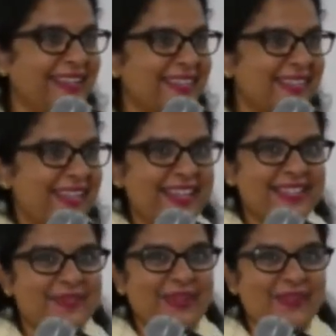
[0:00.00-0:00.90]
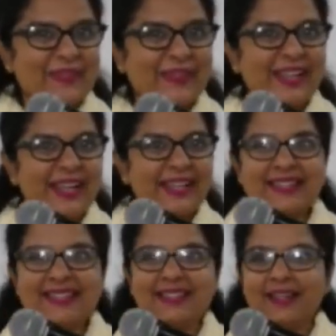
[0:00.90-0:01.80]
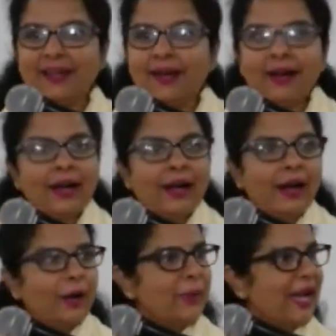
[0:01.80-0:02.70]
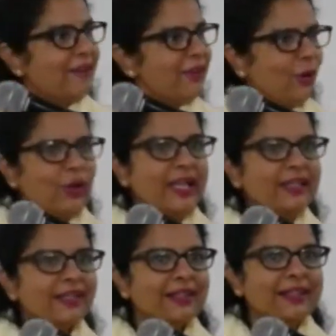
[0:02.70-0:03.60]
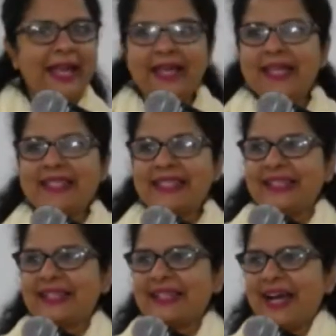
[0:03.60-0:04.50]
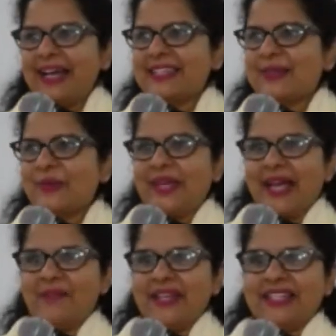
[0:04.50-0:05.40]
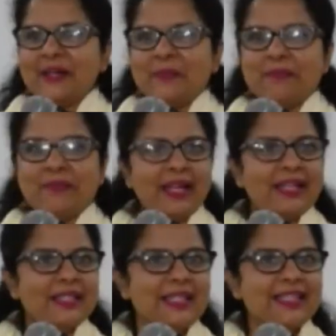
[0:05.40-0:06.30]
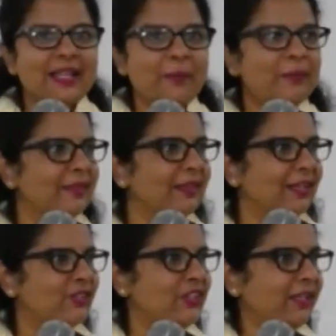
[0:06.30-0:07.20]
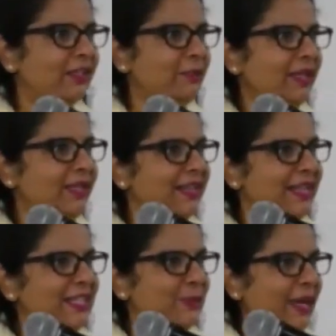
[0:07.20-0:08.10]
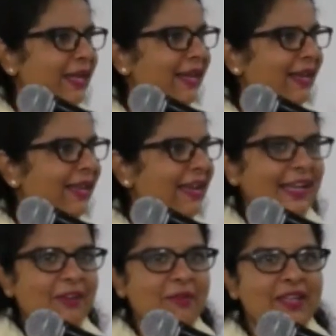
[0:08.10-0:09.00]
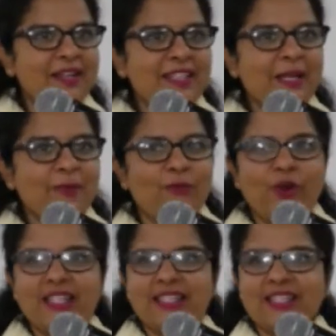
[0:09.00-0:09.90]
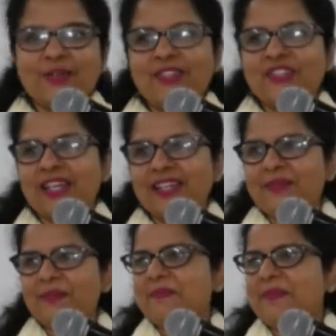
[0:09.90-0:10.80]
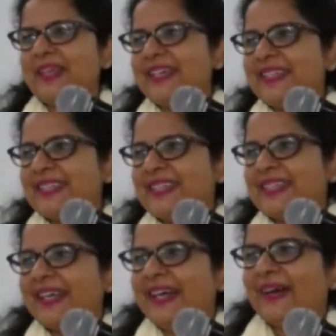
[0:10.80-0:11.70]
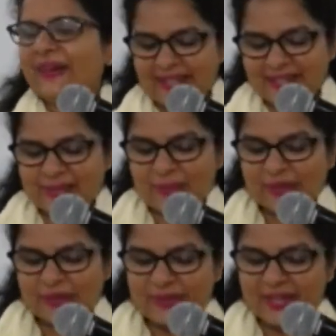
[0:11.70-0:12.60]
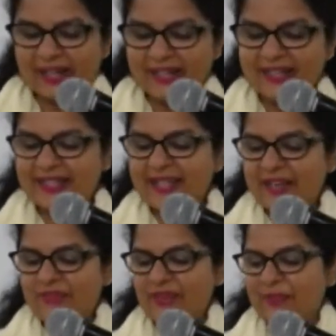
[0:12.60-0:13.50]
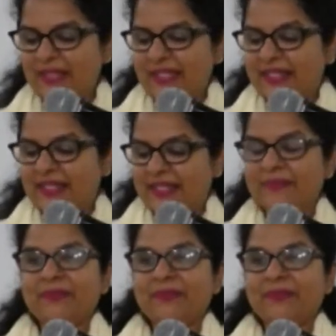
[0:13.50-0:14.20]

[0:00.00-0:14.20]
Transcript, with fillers: That's a nice way of looking at it. Are we having only the ladies in the class? Or we having some, I can see some uh, gentlemen here as well. Can we hear some voices of the gentlemen, please? Okay, so what do we understand from this?